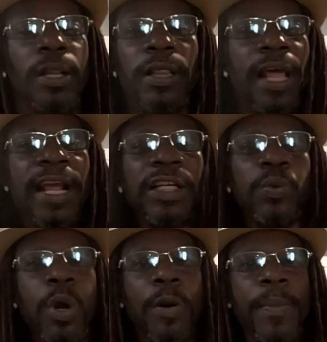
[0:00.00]
They
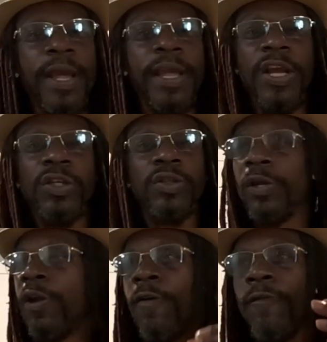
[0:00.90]
just wanna make
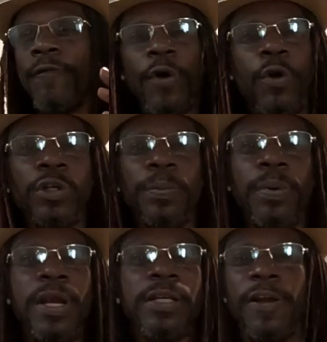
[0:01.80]
history. First
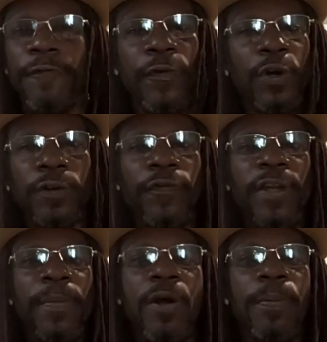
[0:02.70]
president, first
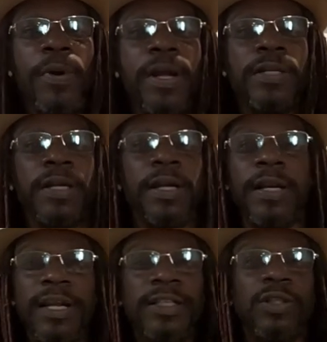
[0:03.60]
female
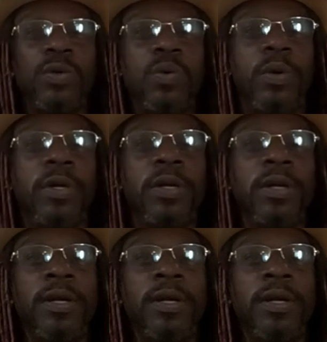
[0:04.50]
president. Let's do it.